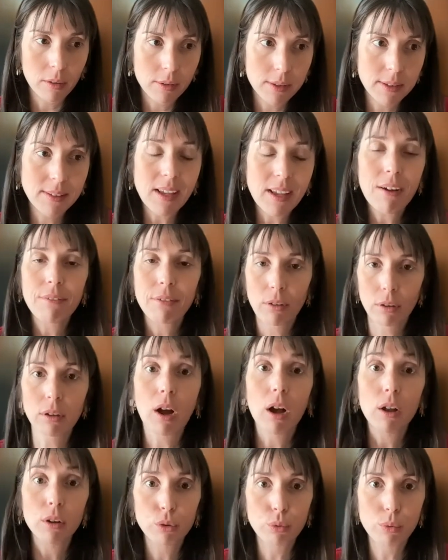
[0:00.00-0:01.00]
several
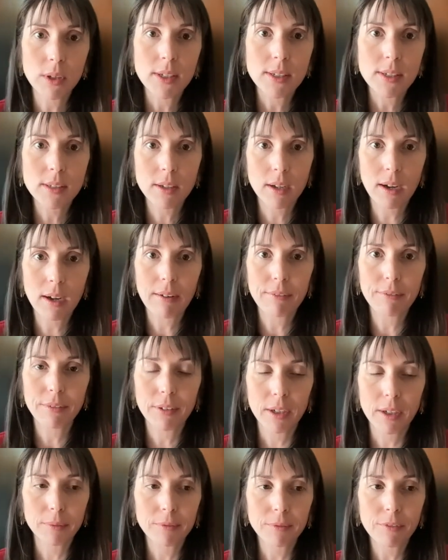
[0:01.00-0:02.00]
countries have
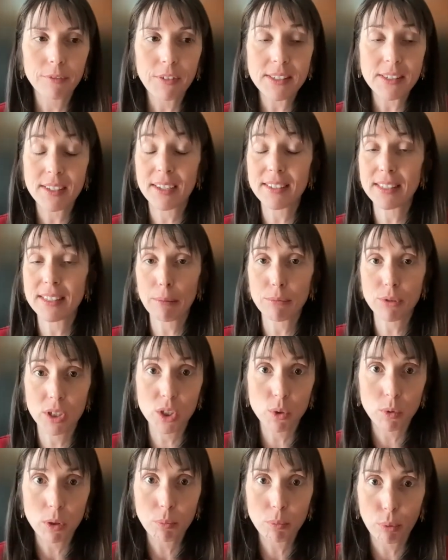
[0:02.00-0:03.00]
visa
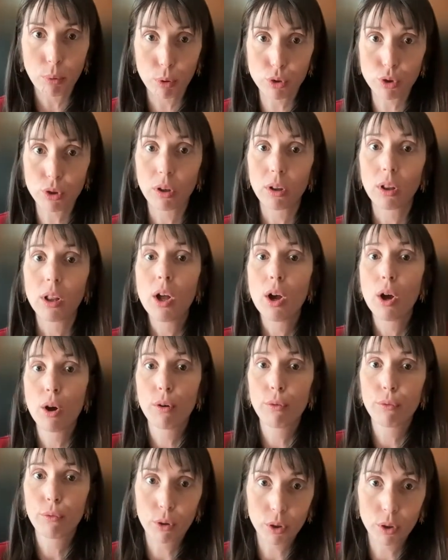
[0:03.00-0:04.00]
exemptions with Portugal
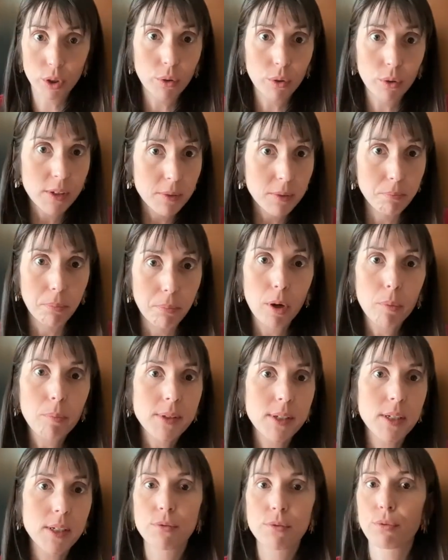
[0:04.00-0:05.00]
for tourism
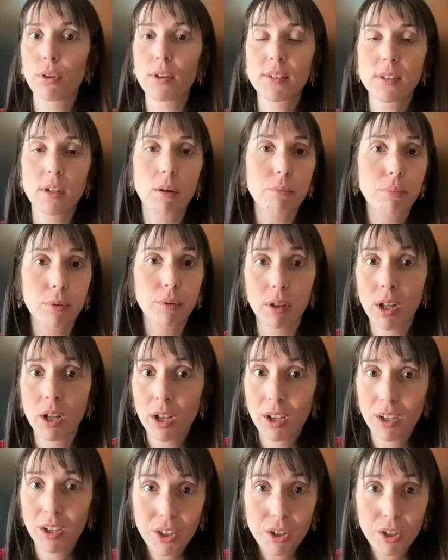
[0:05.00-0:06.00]
purposes. For example,
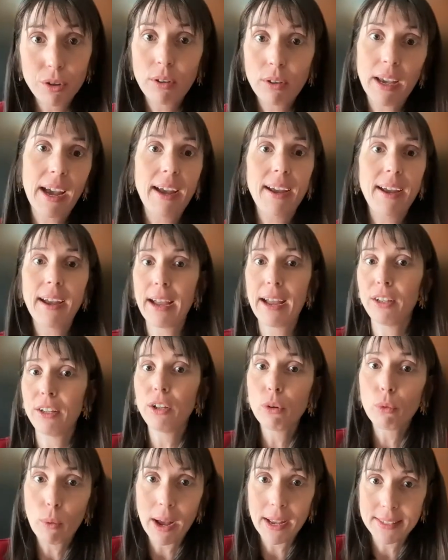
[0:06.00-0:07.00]
UK and
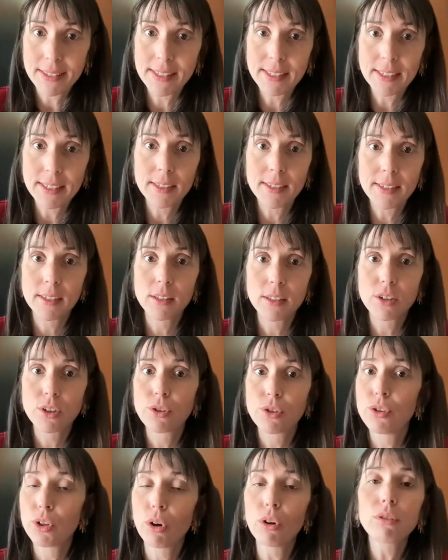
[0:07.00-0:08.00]
US citizens
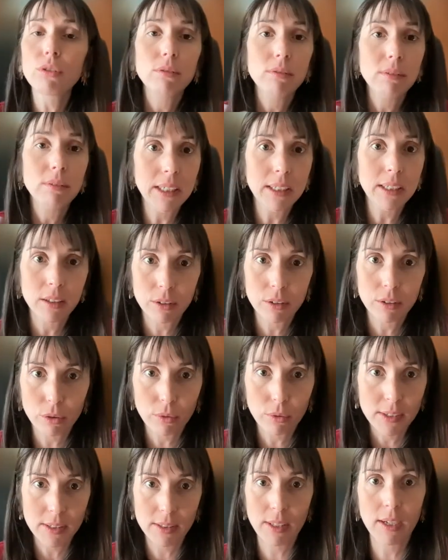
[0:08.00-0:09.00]
do not need a
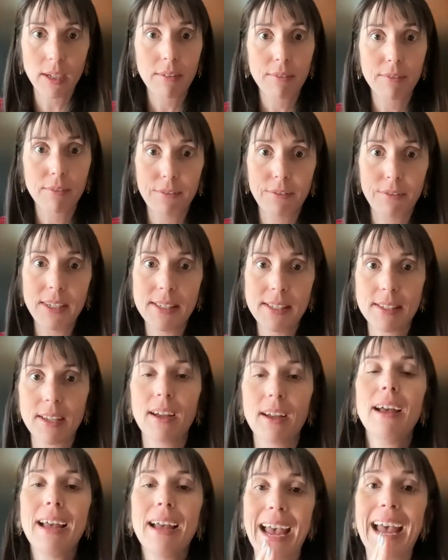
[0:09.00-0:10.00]
touristic
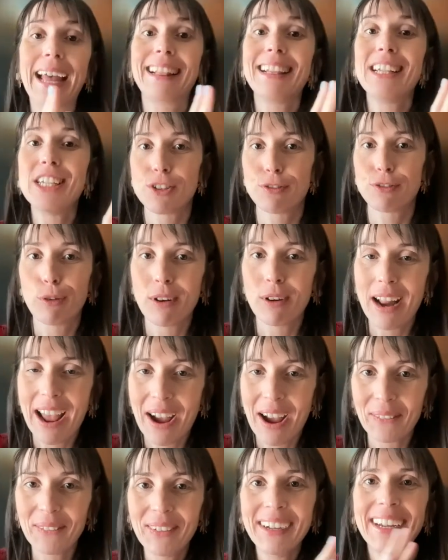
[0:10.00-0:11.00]
visa, at least for
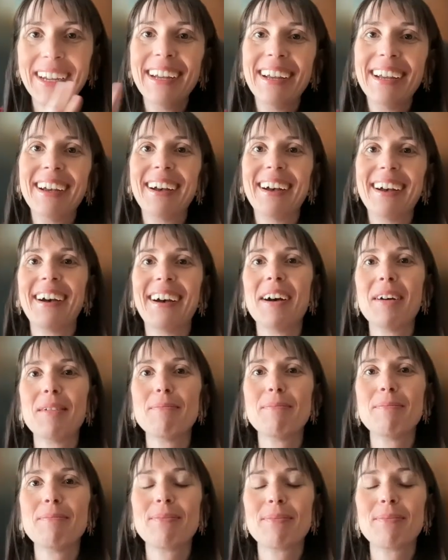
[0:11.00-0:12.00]
now,
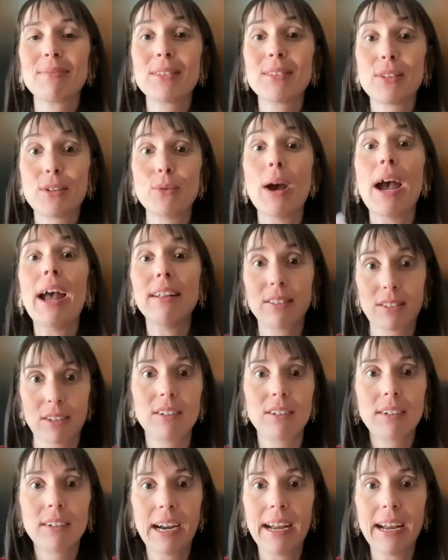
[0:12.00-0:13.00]
to
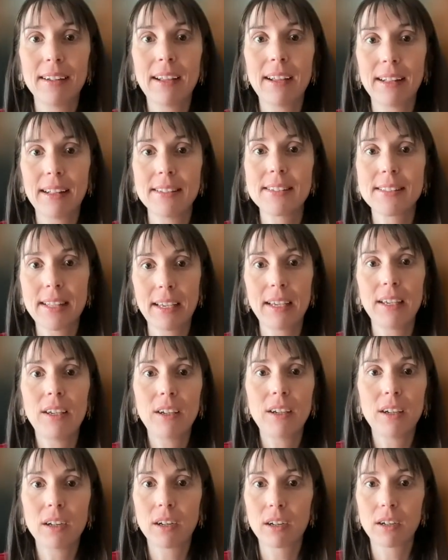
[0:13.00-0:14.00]
enter and stay
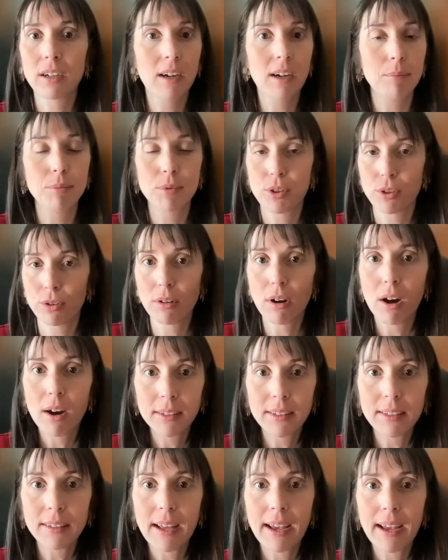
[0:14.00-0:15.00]
here up to
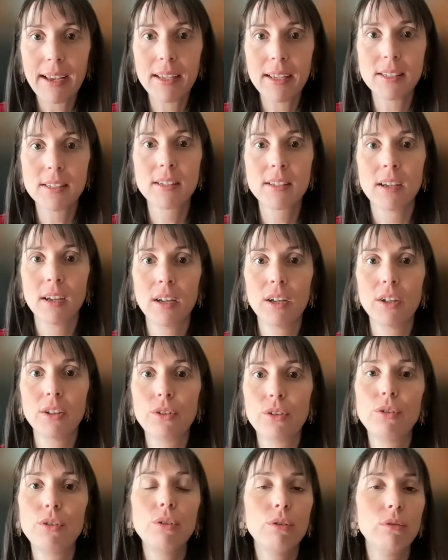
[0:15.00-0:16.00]
90 days
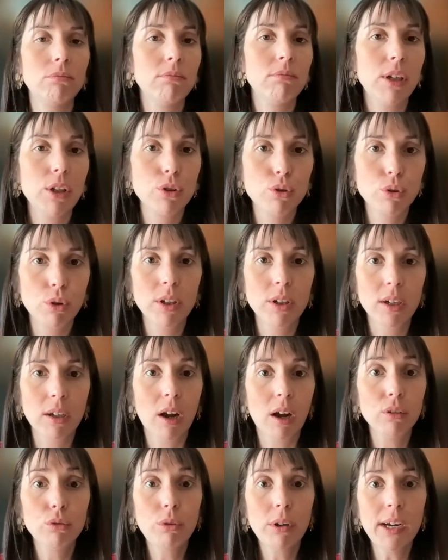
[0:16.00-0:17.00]
to enjoy the
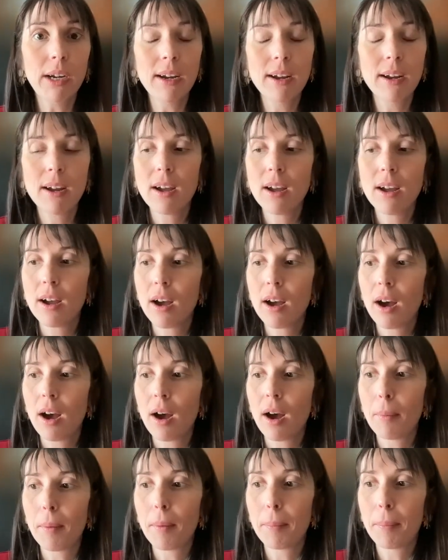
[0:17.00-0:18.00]
country.
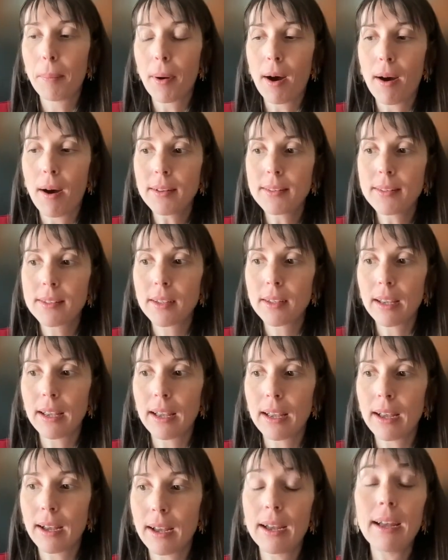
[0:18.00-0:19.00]
But,
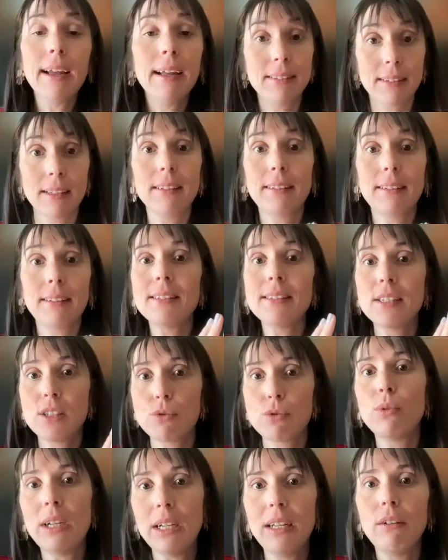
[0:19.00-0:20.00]
and this
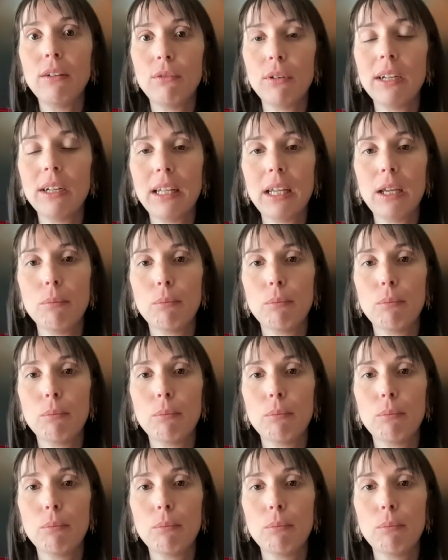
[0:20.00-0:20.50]
is really, really